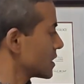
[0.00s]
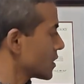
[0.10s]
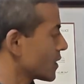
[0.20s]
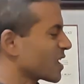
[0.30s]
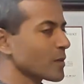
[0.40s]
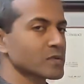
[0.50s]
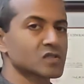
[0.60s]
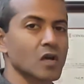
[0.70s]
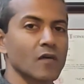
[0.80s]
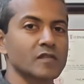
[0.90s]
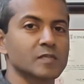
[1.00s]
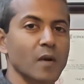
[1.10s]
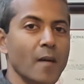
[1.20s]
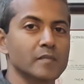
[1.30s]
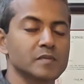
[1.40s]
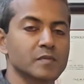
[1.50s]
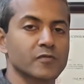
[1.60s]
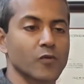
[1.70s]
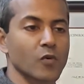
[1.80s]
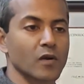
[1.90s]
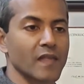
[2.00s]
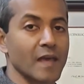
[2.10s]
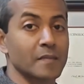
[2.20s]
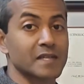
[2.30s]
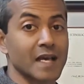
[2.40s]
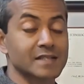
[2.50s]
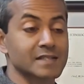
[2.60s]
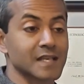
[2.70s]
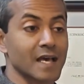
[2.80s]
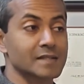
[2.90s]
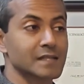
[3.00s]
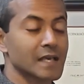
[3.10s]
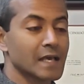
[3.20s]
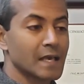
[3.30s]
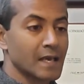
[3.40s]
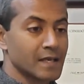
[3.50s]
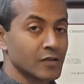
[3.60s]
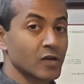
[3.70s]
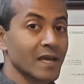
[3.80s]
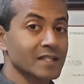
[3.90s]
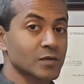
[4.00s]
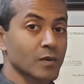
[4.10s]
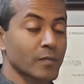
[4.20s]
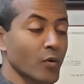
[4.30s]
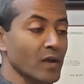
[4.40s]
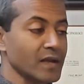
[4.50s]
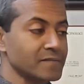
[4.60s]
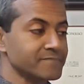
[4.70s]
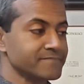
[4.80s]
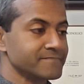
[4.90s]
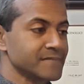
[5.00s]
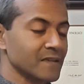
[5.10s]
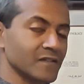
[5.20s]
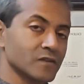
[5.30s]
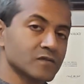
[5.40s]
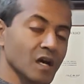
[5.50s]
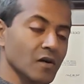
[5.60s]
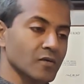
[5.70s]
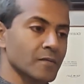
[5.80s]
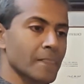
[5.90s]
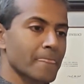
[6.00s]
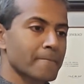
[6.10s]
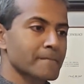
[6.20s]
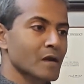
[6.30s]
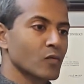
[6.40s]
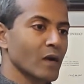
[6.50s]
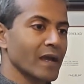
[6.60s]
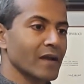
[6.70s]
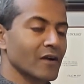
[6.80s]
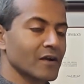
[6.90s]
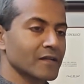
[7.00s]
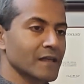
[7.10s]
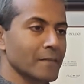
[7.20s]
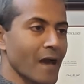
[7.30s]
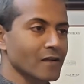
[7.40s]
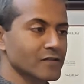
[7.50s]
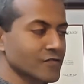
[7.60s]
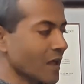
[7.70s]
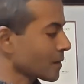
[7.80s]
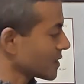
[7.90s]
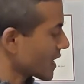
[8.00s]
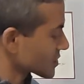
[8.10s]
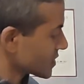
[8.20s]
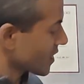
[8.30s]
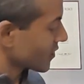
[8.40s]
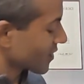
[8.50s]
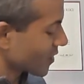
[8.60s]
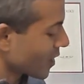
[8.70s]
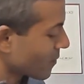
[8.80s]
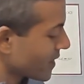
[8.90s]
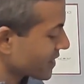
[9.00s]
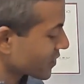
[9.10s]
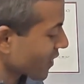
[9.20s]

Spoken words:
and help you solve these problems before they metastasize. You'll get to a point, if you don't, where the amount of development, actually I'll make a